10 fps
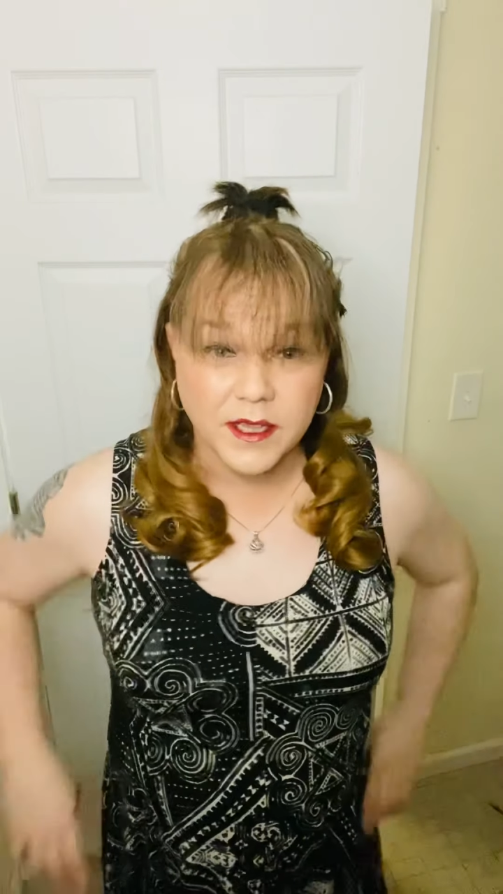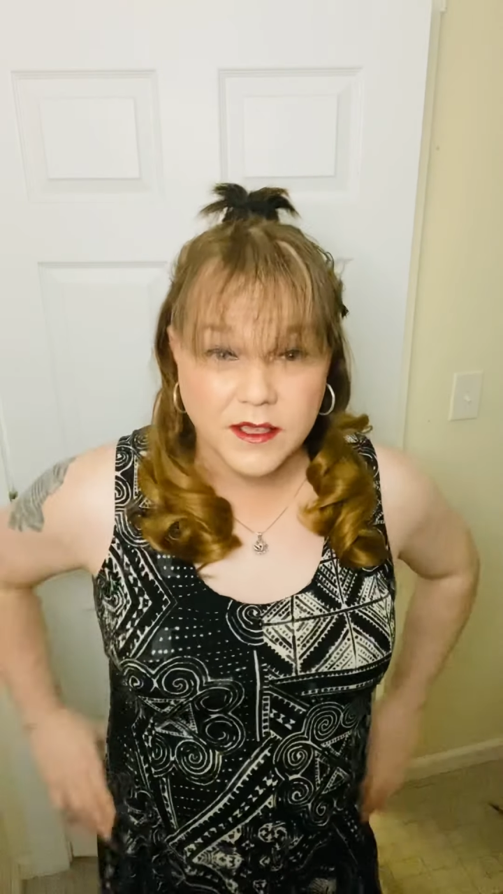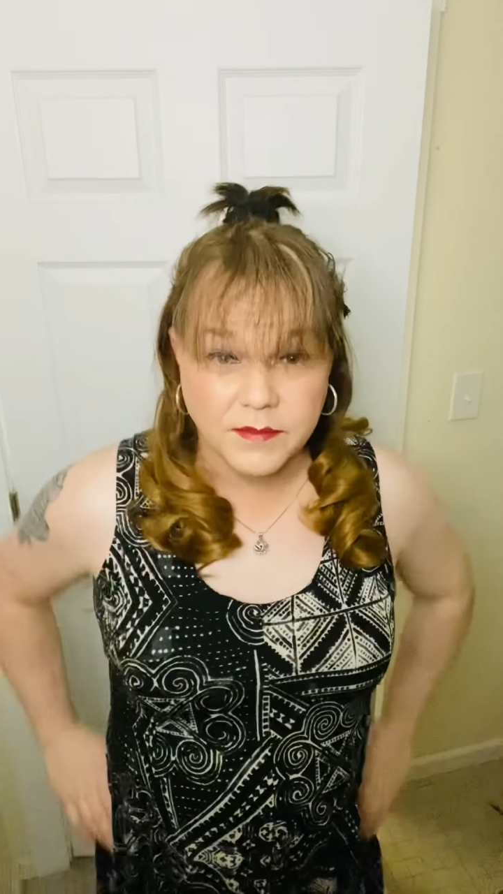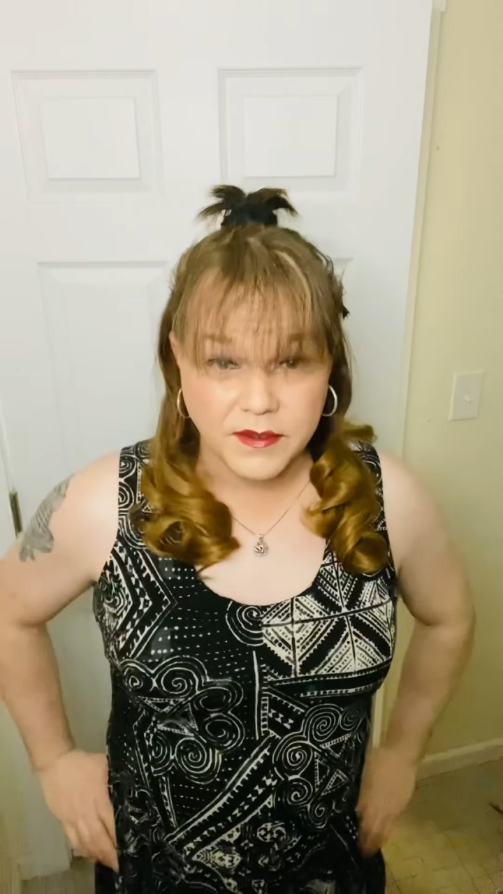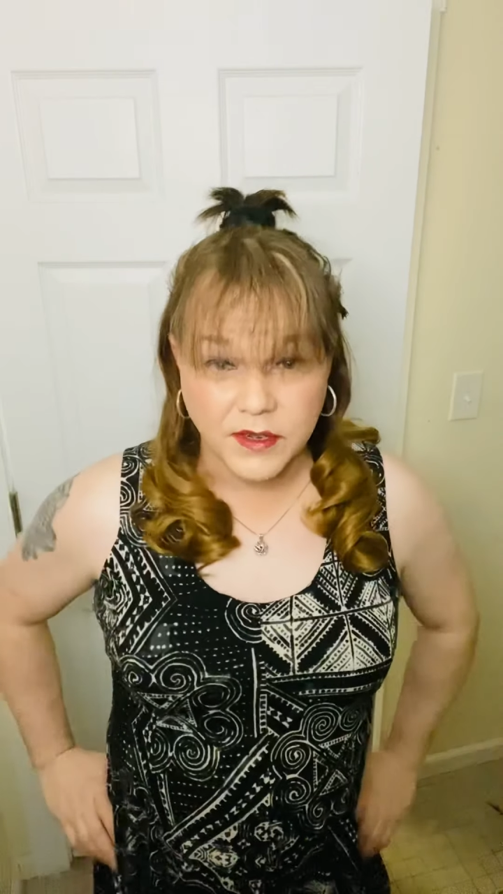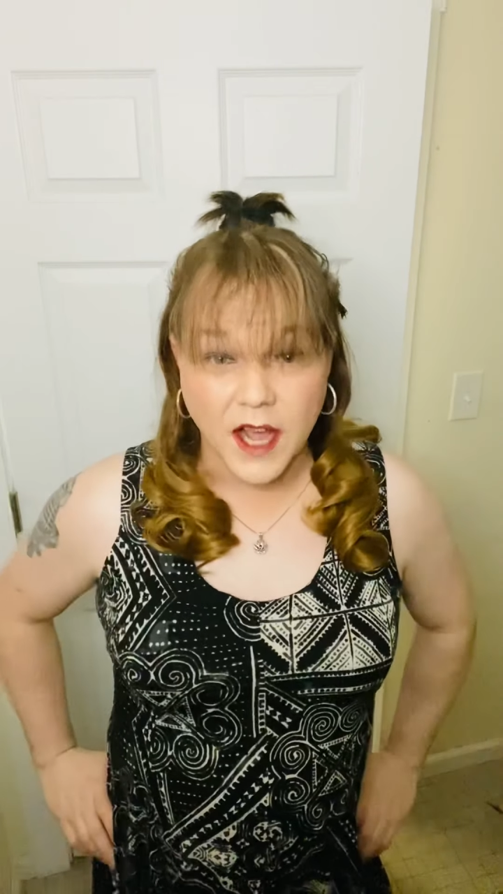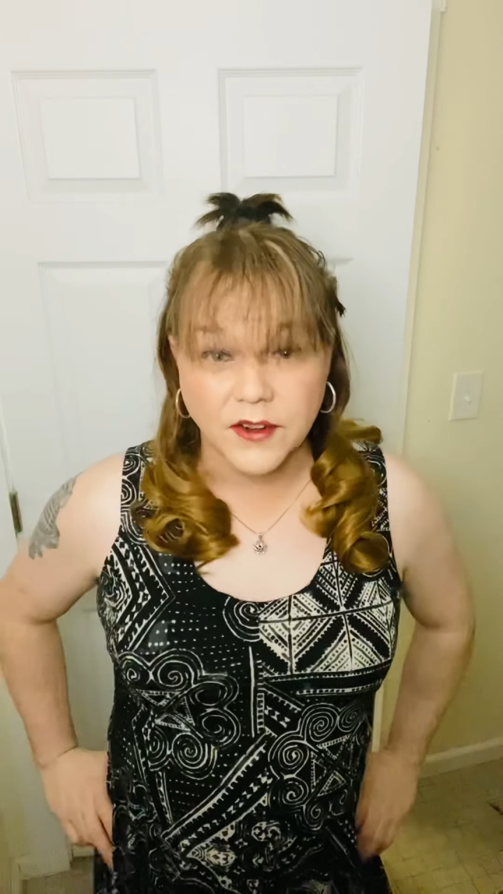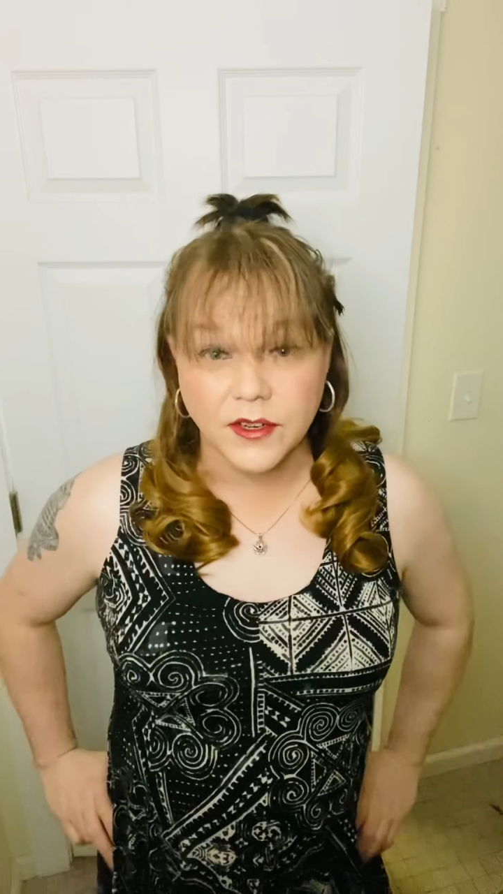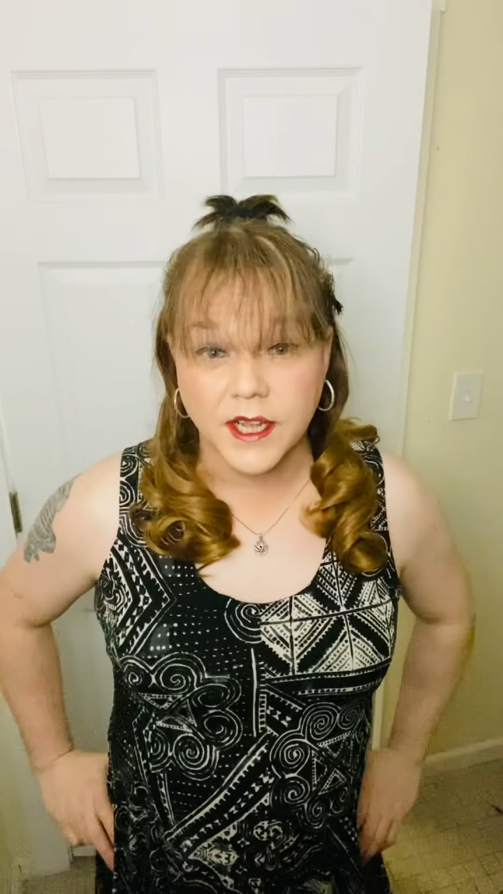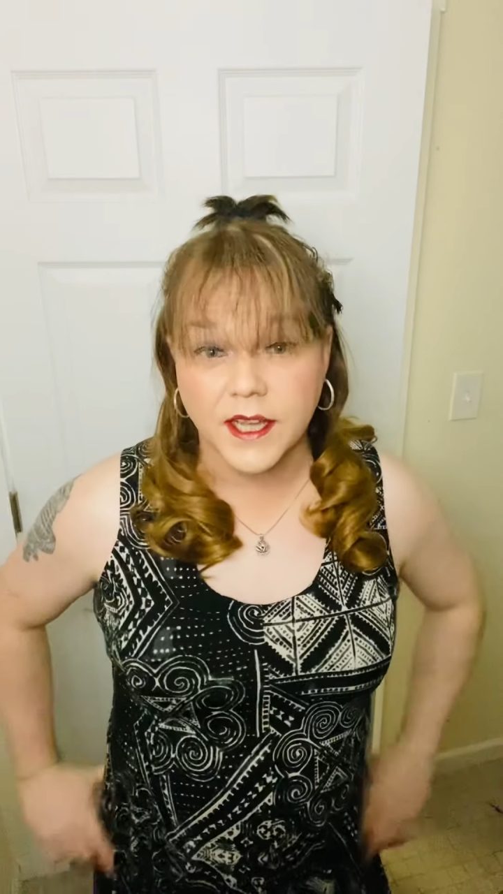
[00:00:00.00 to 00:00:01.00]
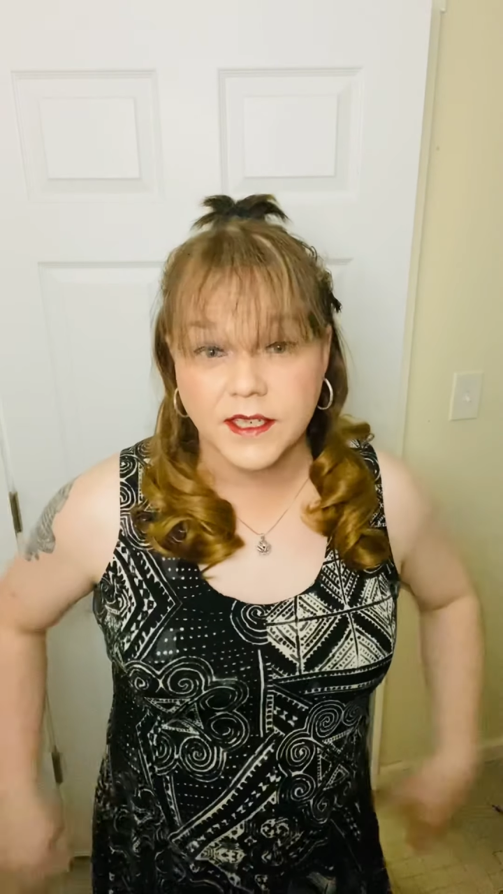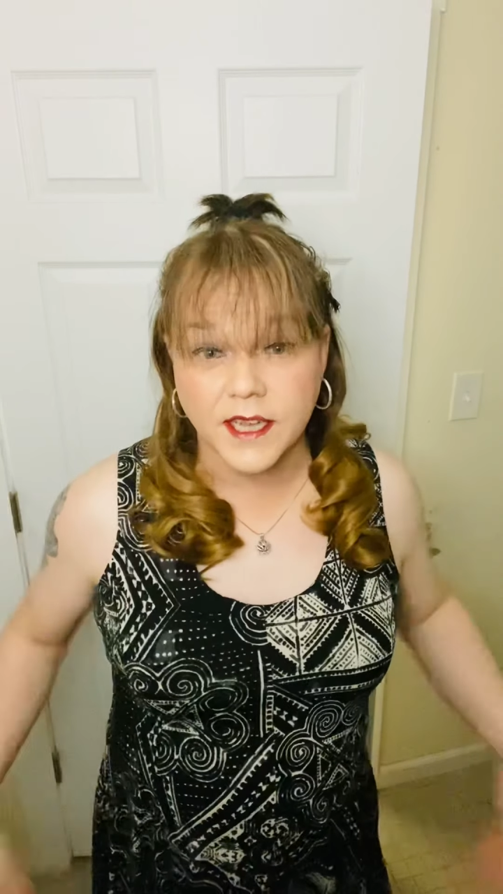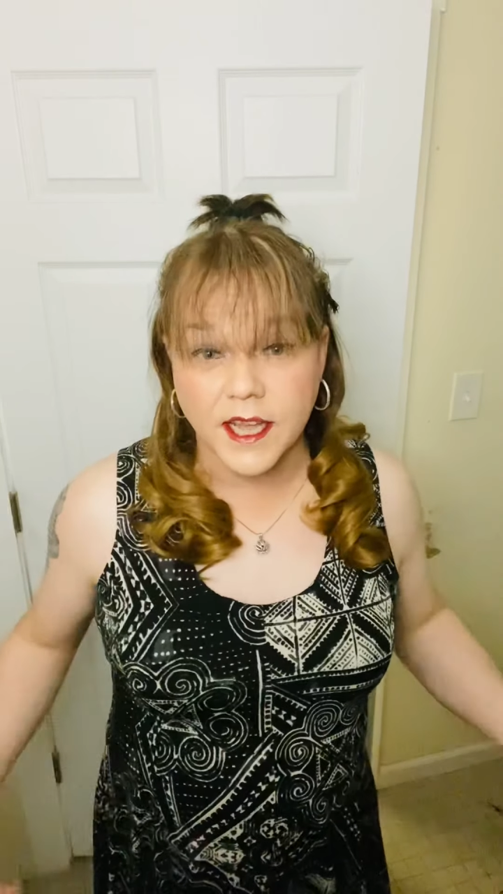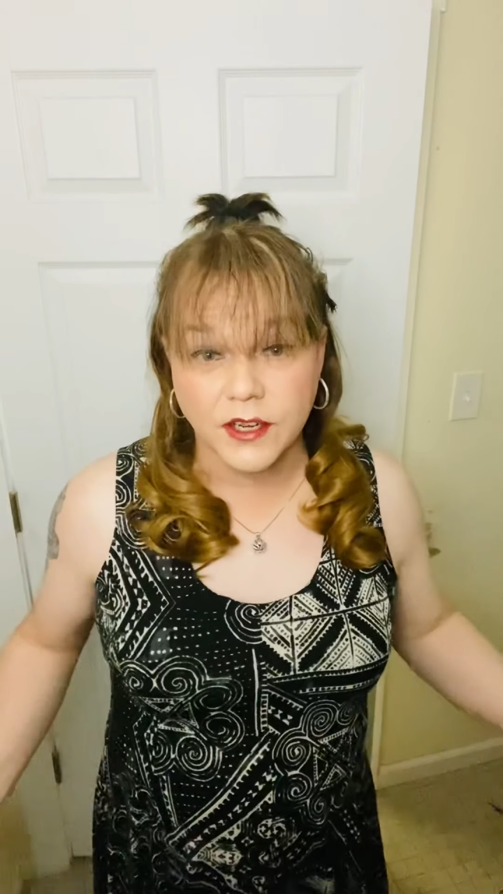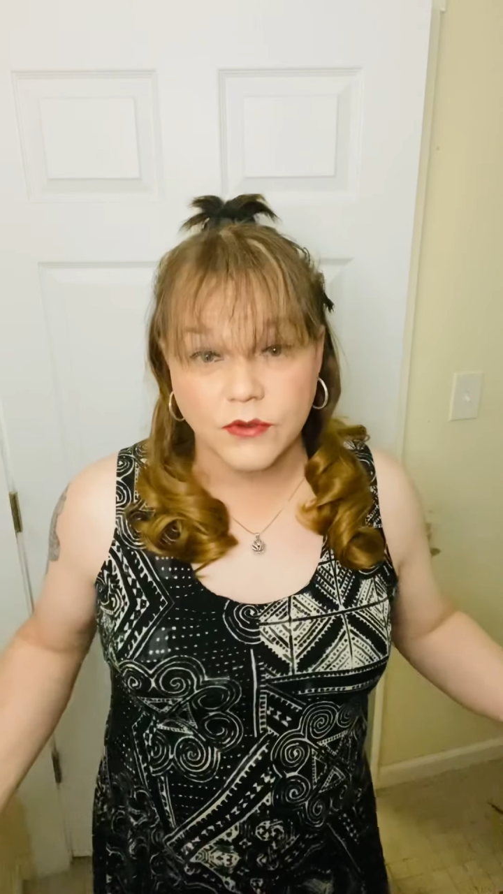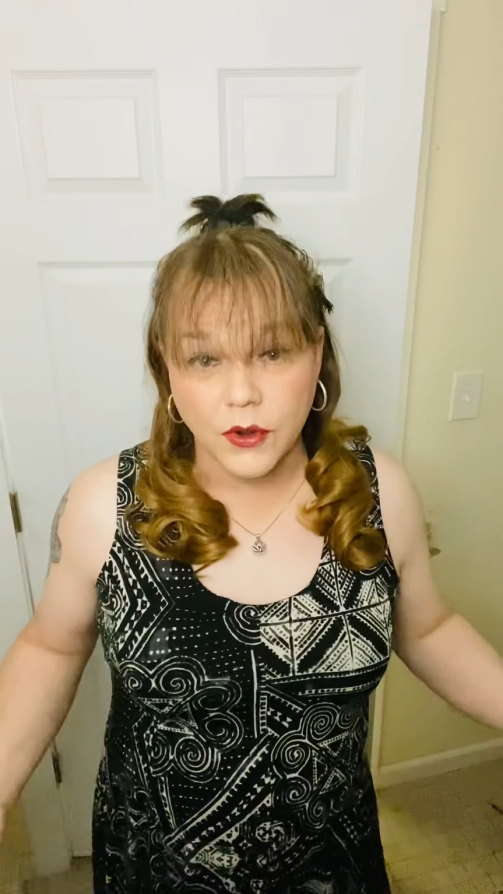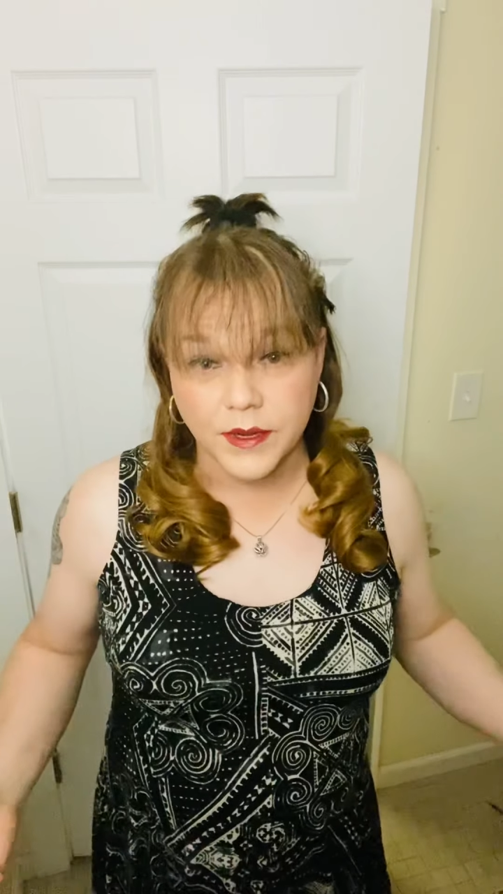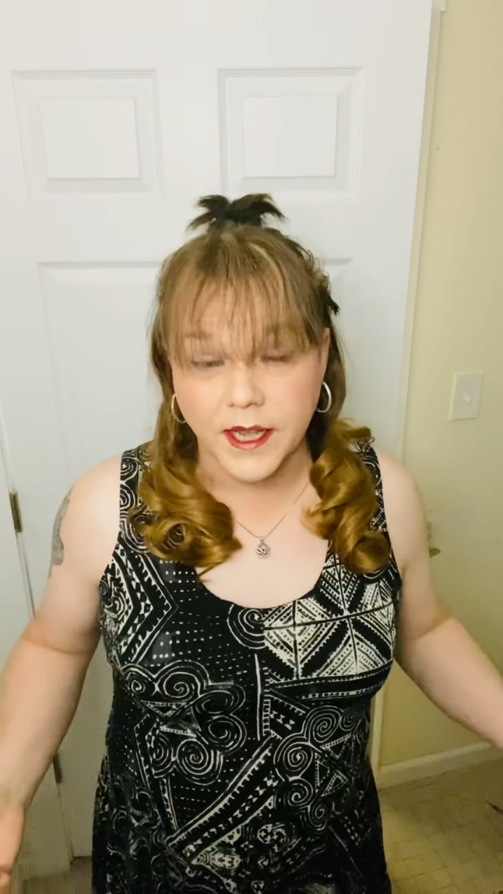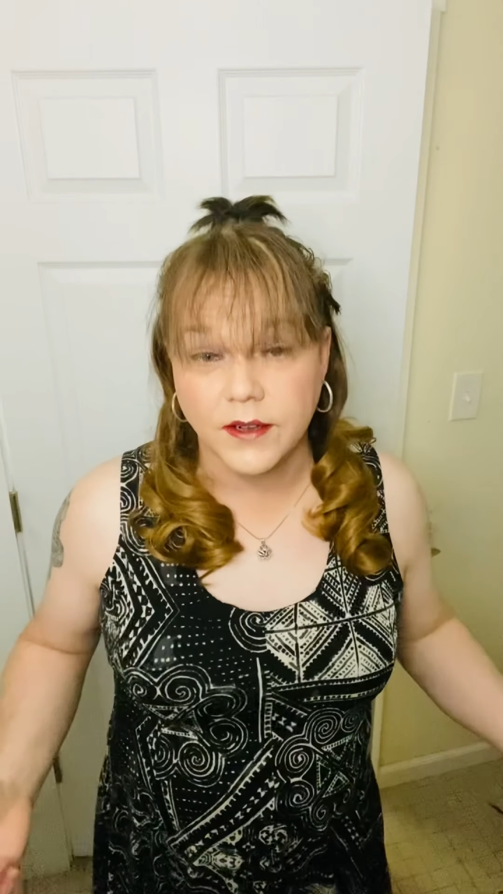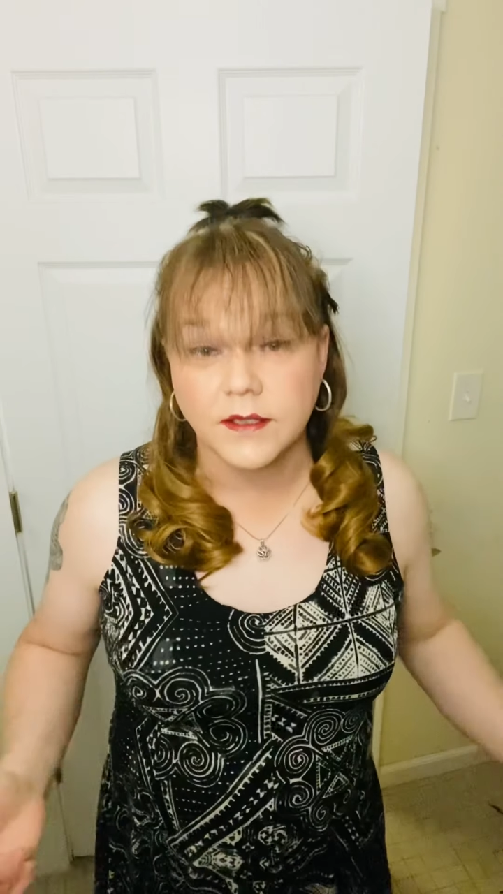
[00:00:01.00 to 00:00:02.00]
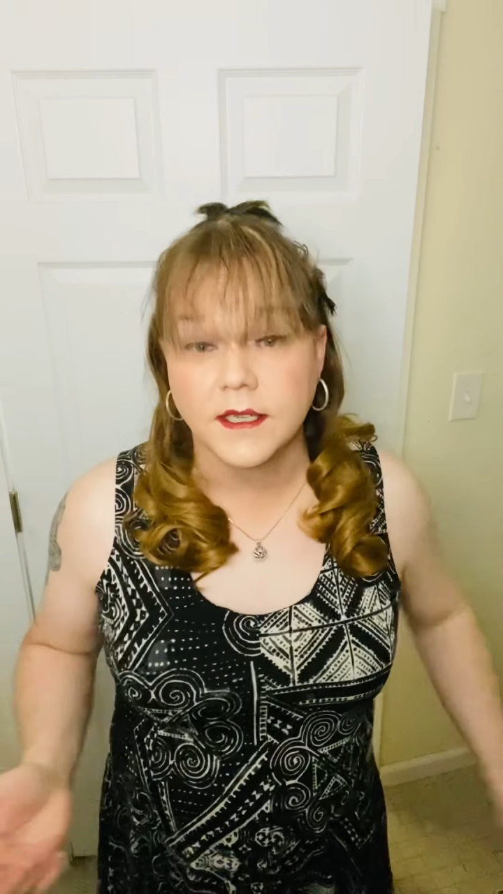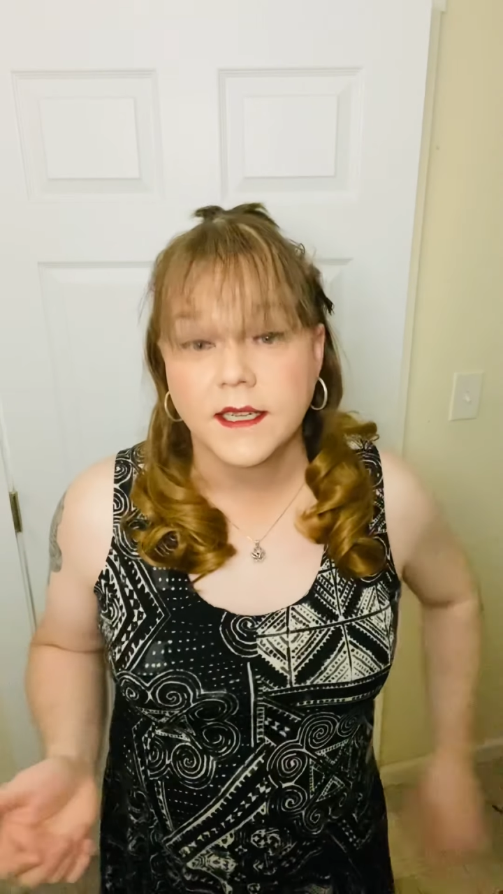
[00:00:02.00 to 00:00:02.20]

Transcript: a little bit of an undercut to kind of grow it out.